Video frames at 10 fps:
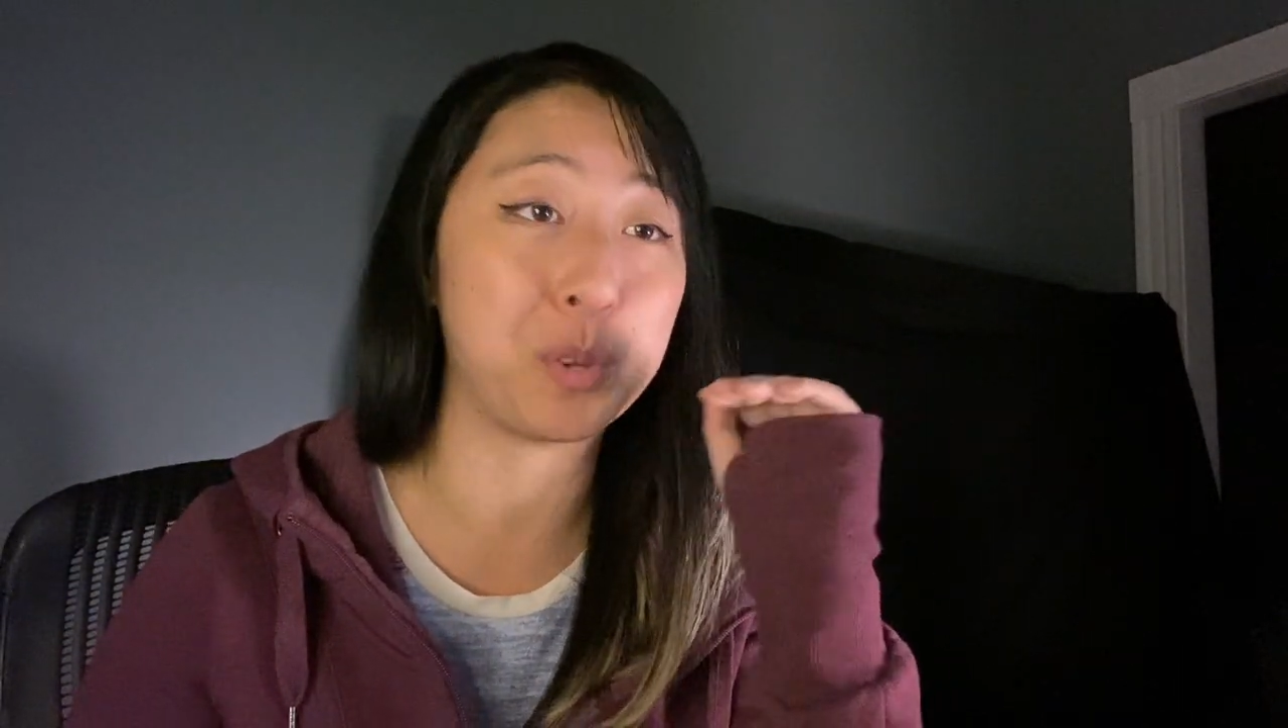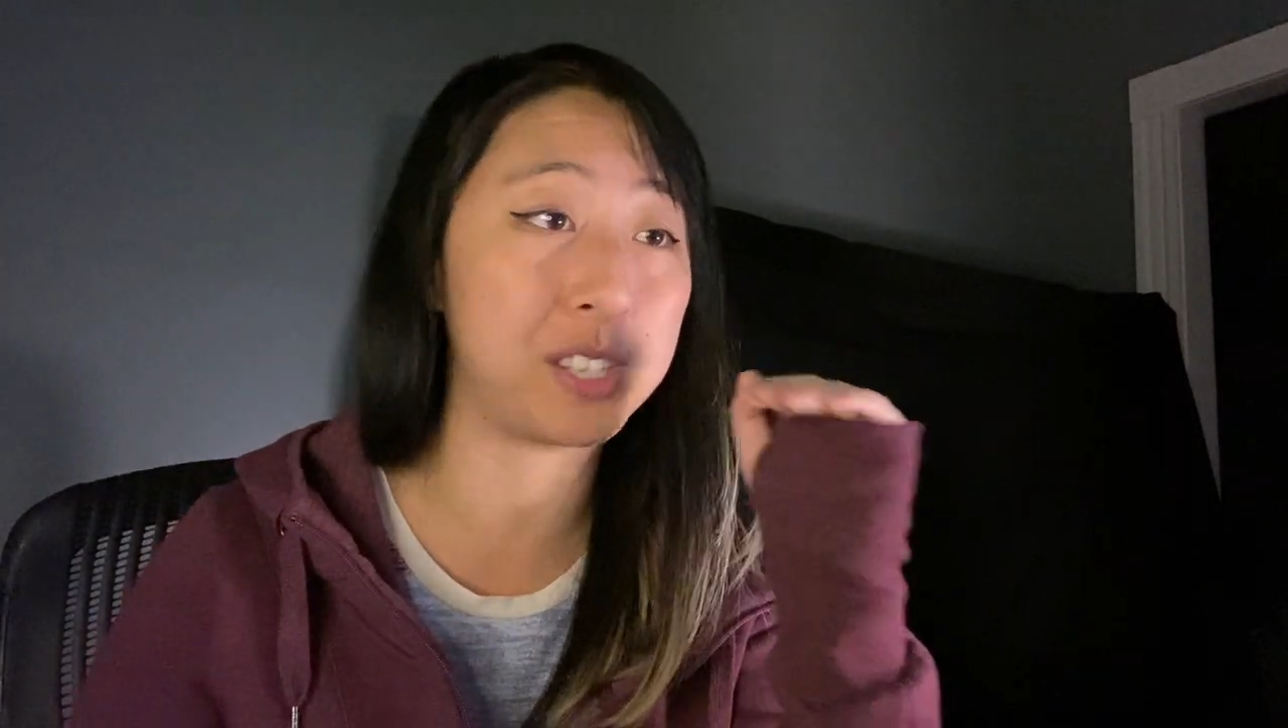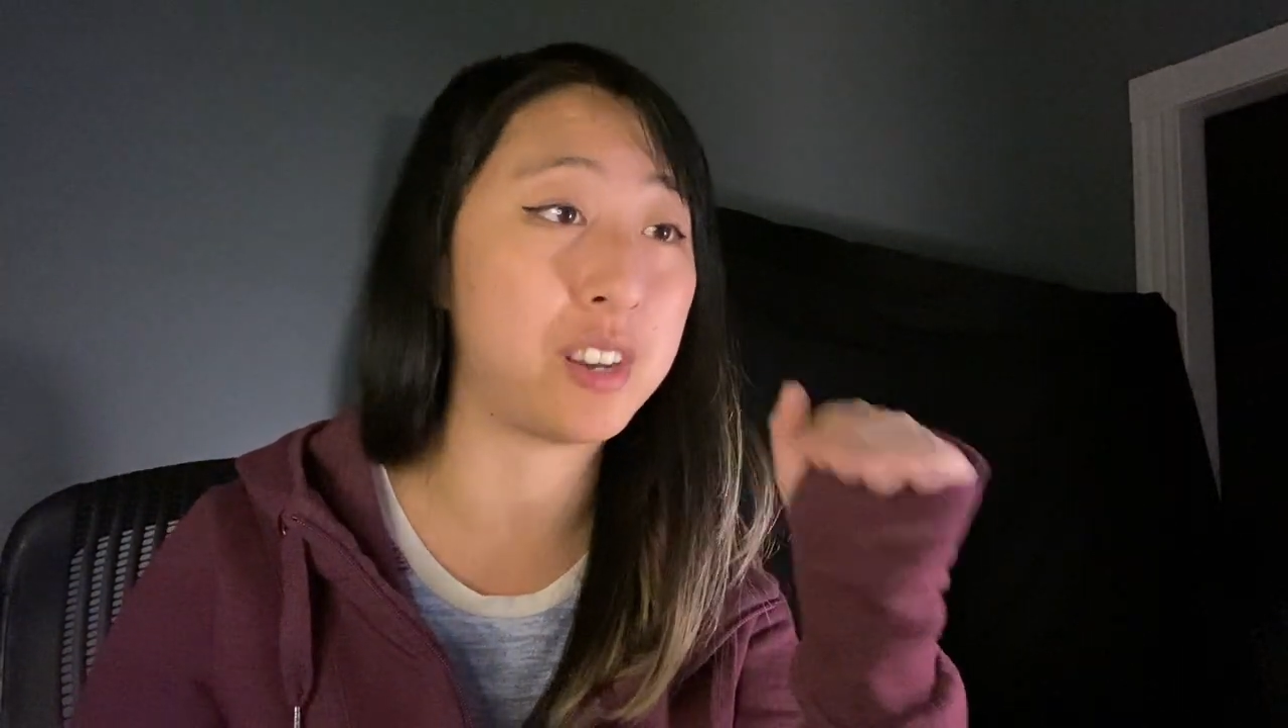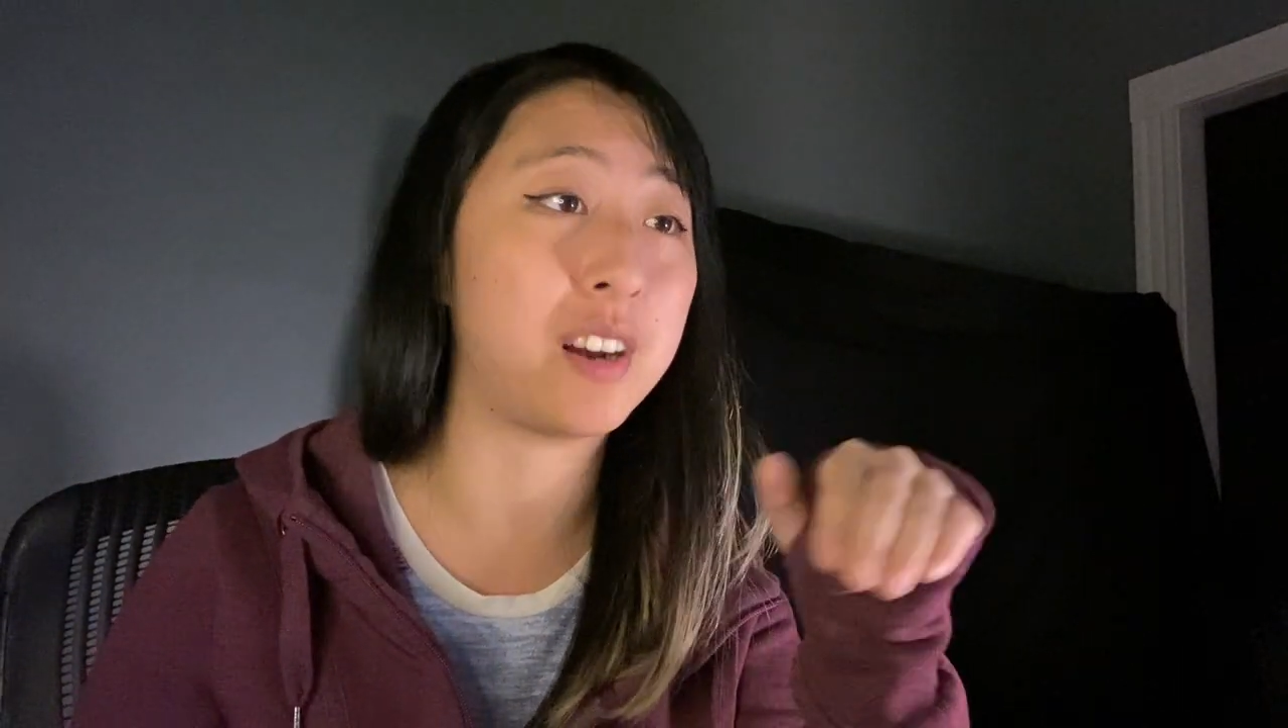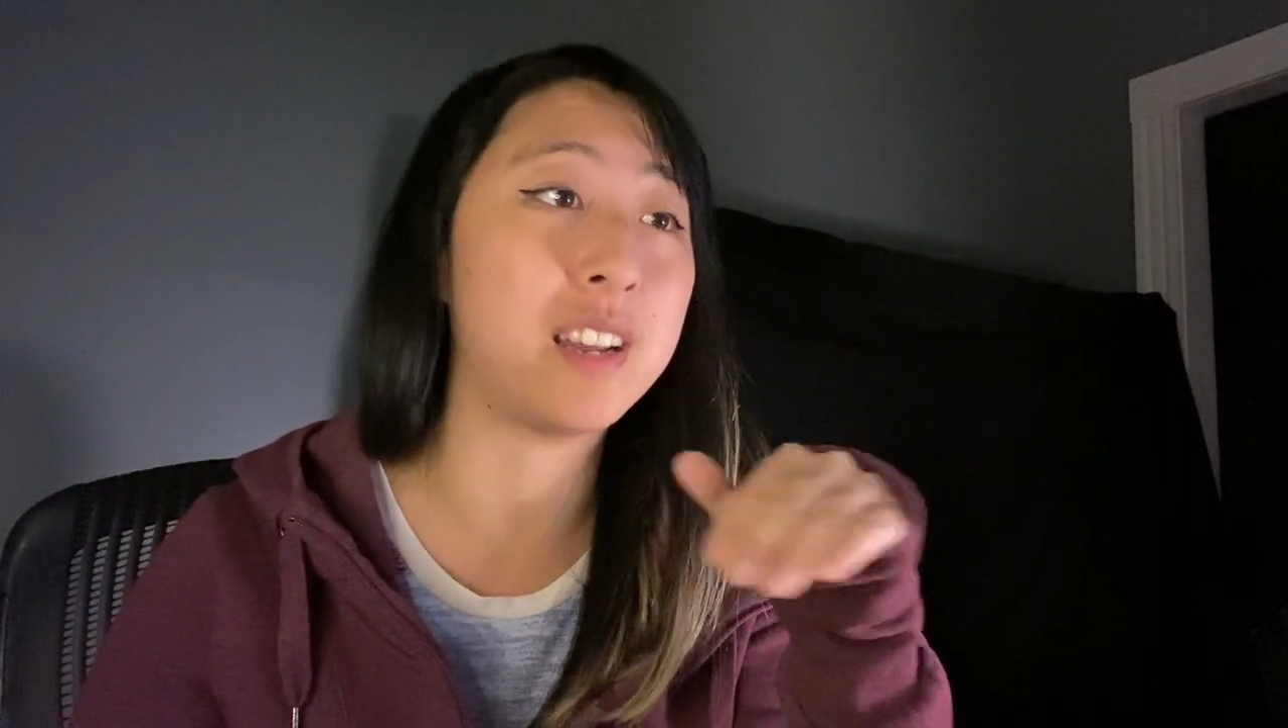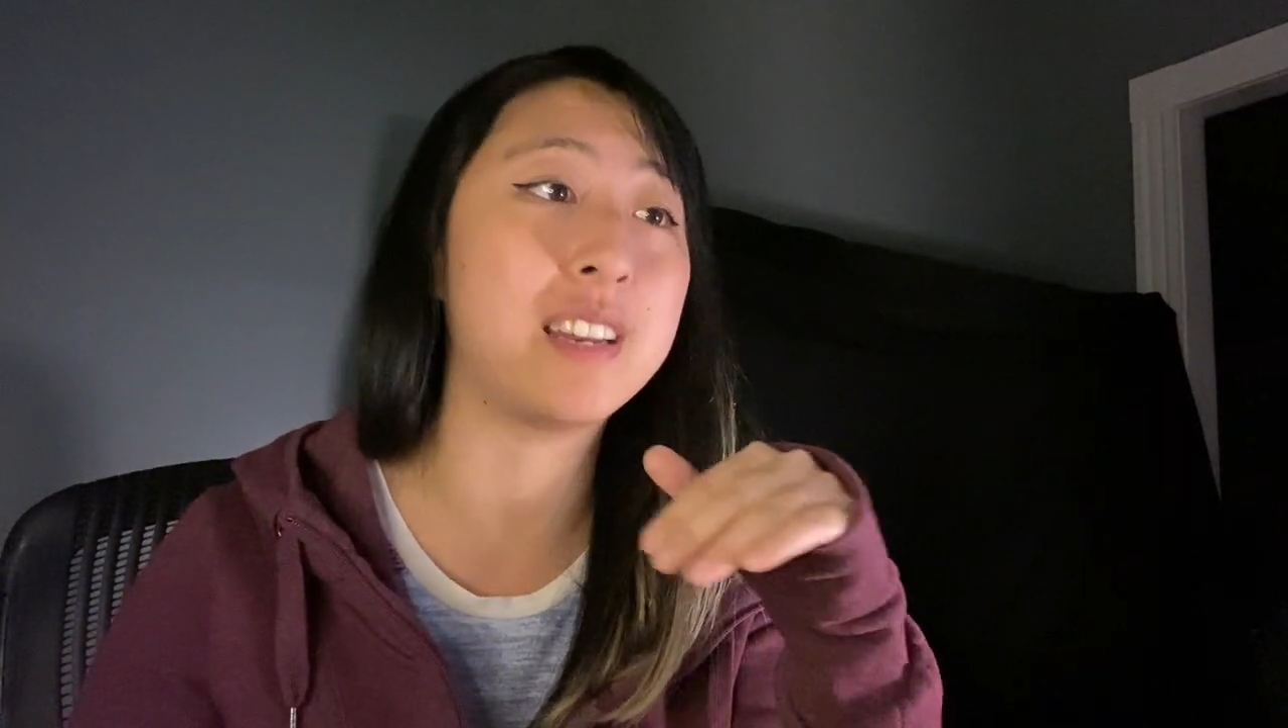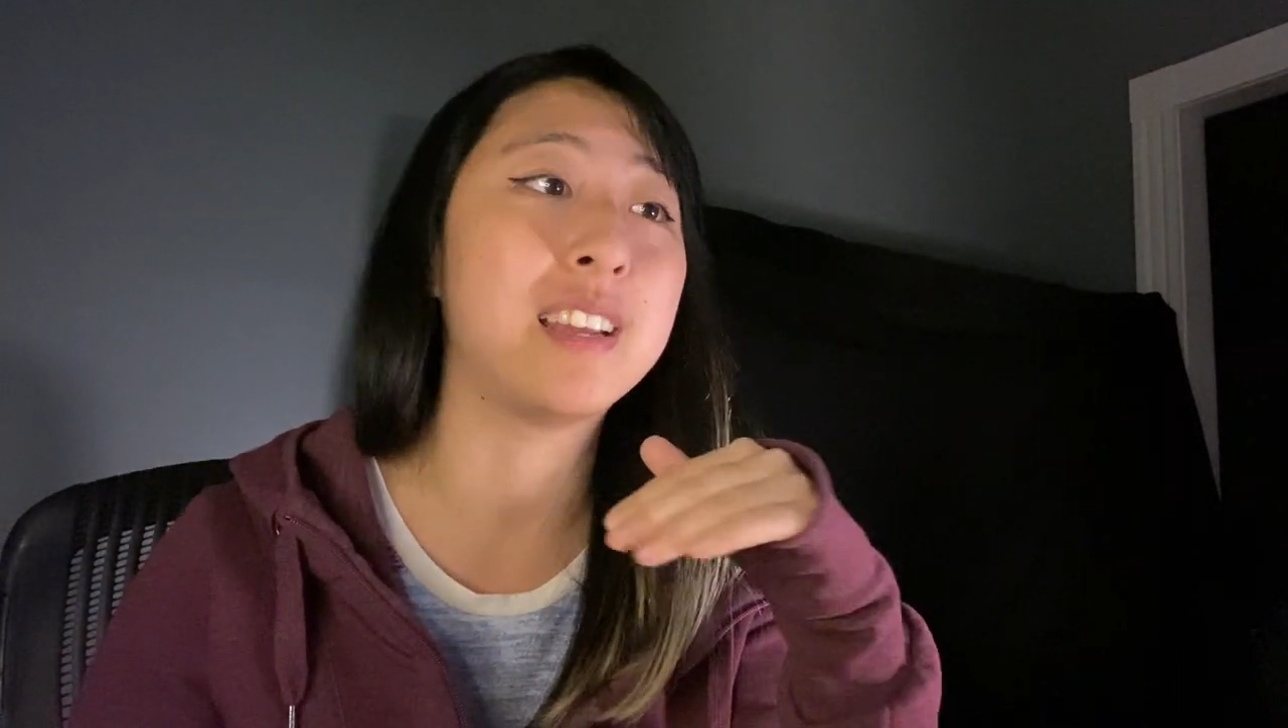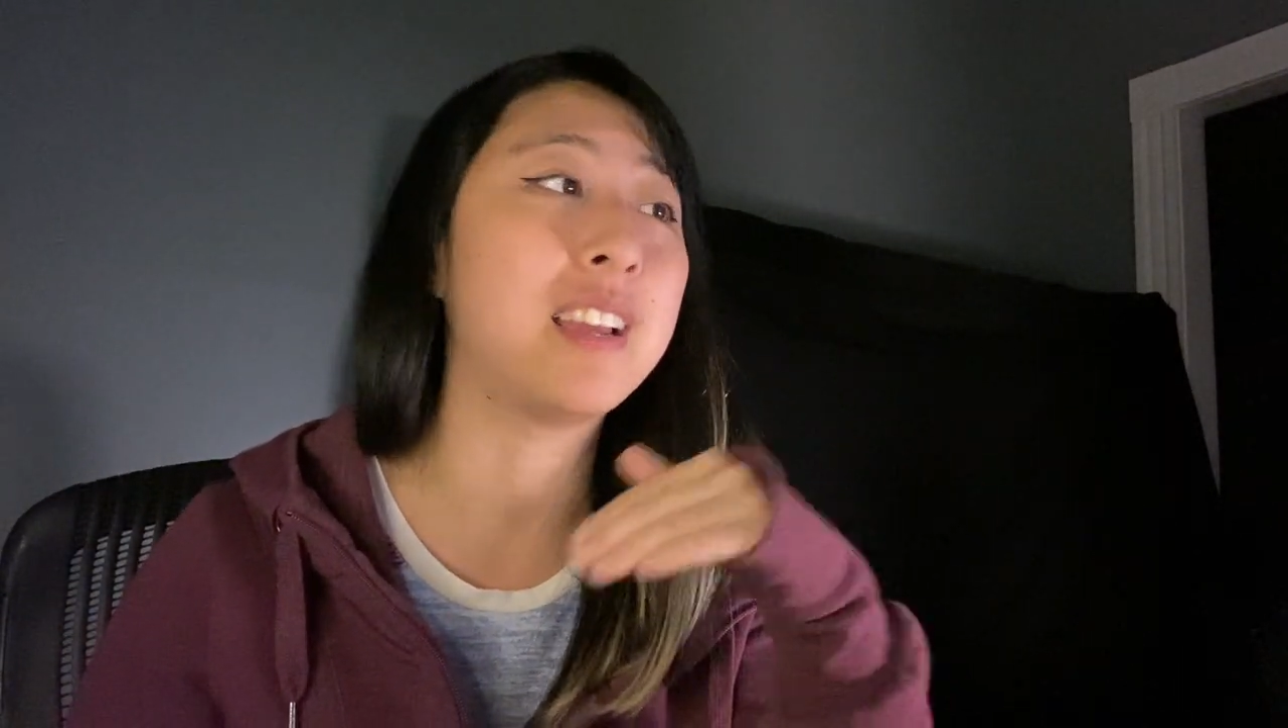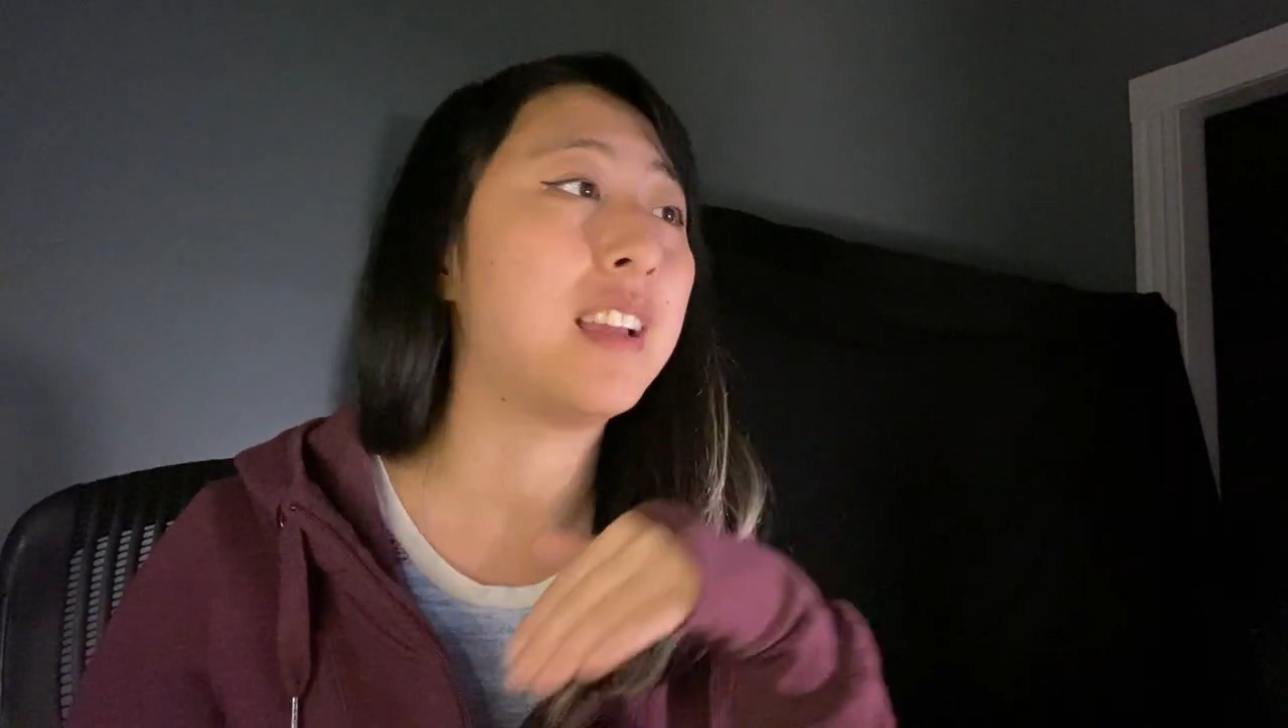We started,